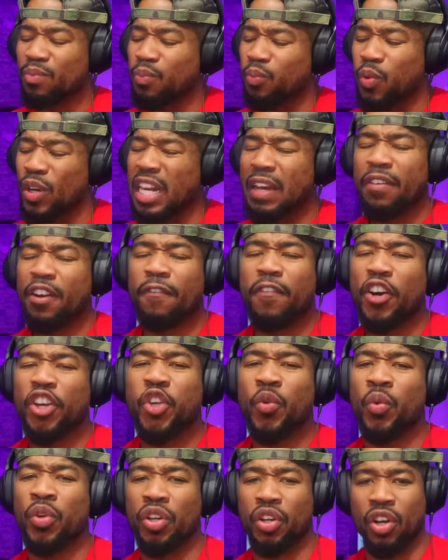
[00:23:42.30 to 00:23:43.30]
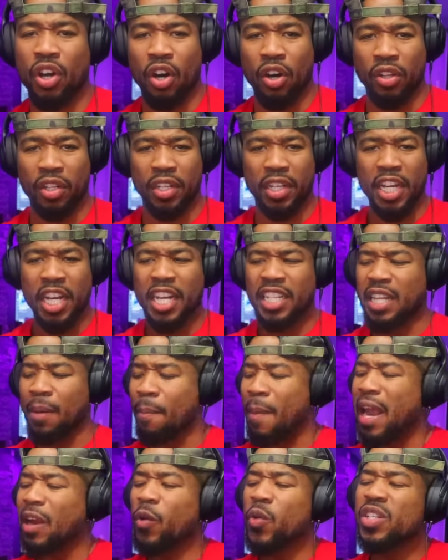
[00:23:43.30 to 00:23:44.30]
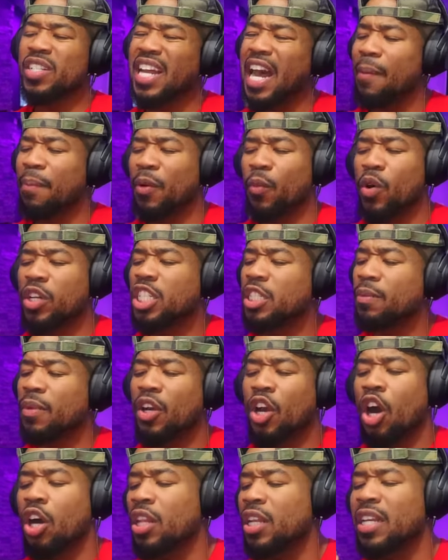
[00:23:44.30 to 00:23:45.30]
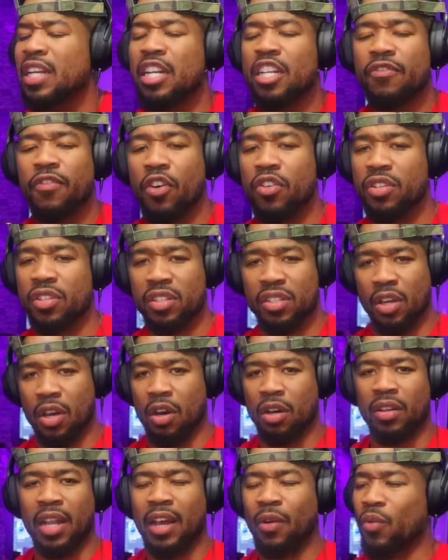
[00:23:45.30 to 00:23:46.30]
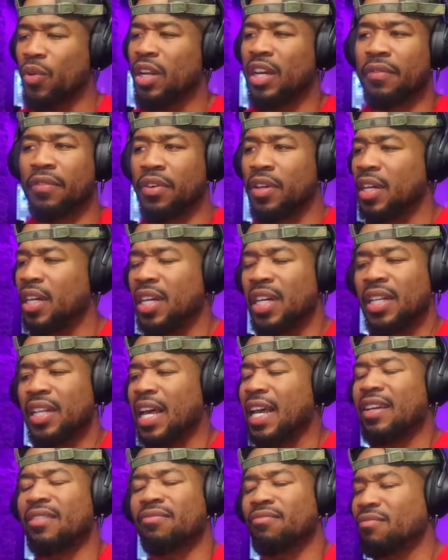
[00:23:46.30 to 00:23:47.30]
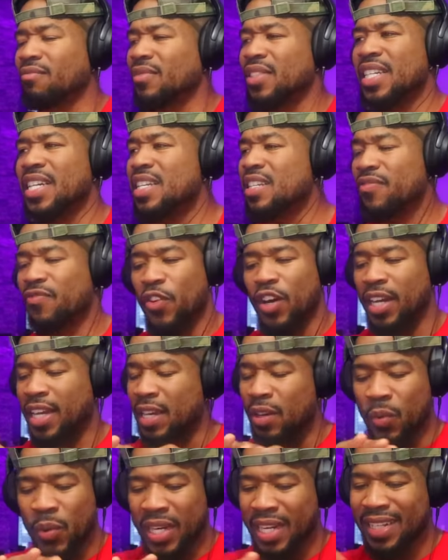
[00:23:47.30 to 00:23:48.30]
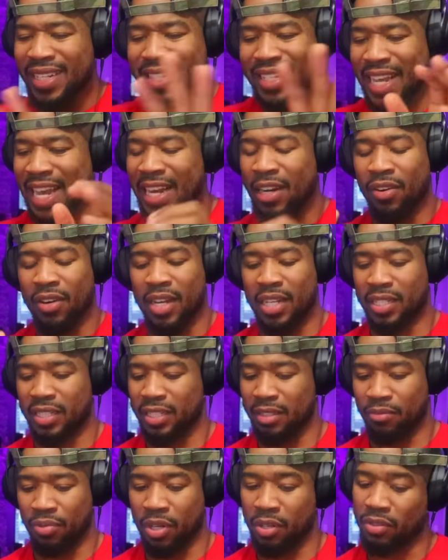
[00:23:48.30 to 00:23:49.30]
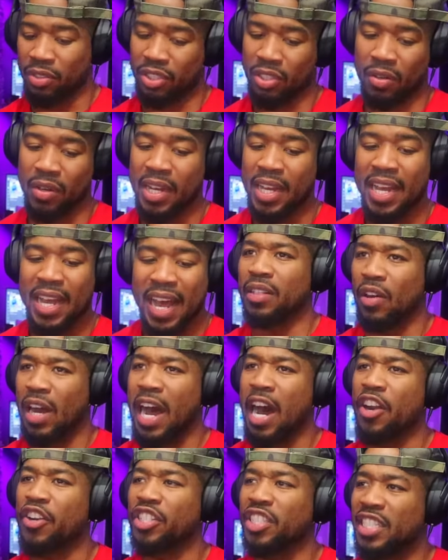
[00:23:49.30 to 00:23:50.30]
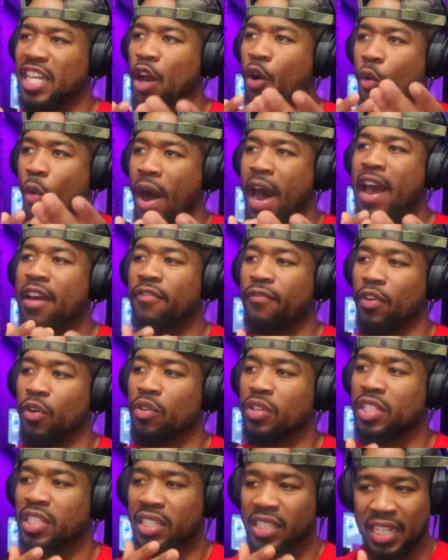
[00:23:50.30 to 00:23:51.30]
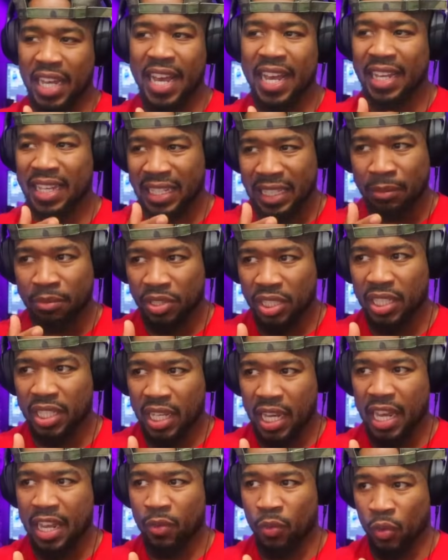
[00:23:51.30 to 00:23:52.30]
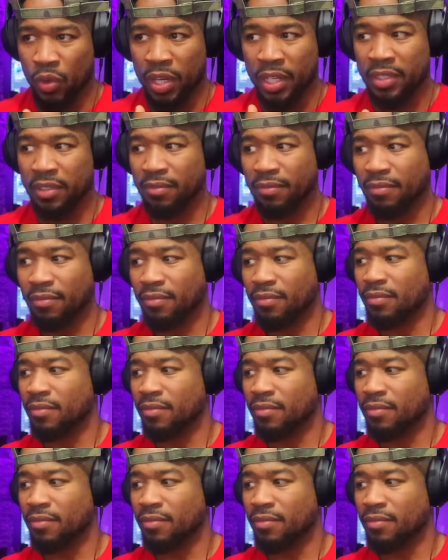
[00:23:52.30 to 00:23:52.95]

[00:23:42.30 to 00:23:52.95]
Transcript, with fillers: whatever the fuck you want to call it, the microscopic, in his verses, dog, like, whatever, like, he went insane on that shit, bro. So I understand why folks say MGK won,